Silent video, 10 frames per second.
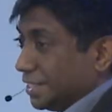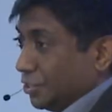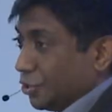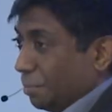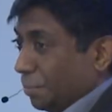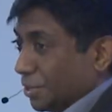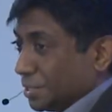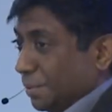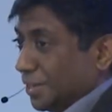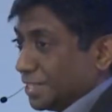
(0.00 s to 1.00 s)
in
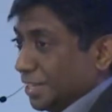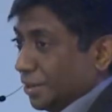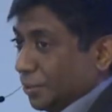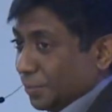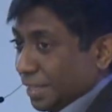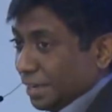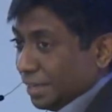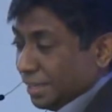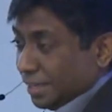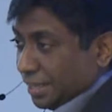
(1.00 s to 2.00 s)
Dropbox because I know
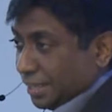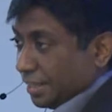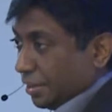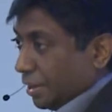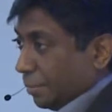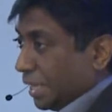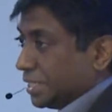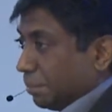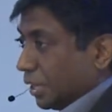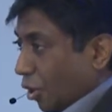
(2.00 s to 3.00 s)
then there are
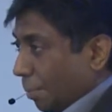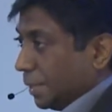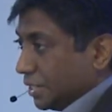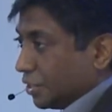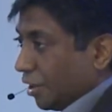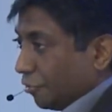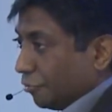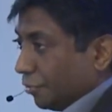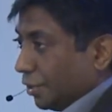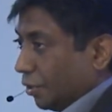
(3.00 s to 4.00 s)
multiple copies
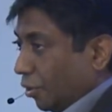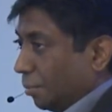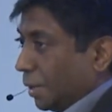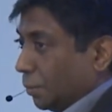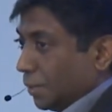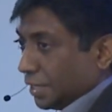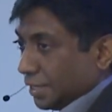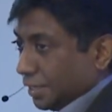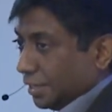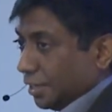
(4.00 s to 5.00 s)
of all my
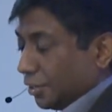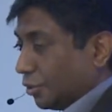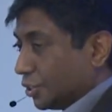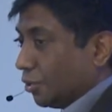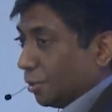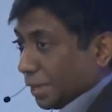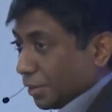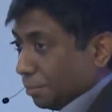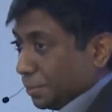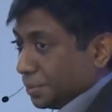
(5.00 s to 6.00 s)
work across all my
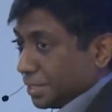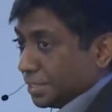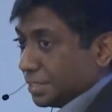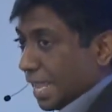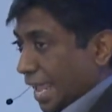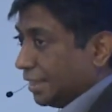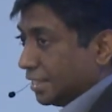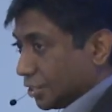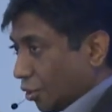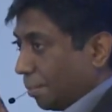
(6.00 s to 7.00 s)
computers, and
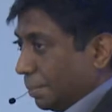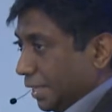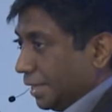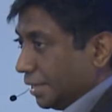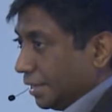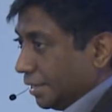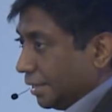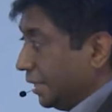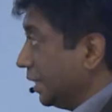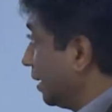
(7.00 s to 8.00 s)
there's a copy in the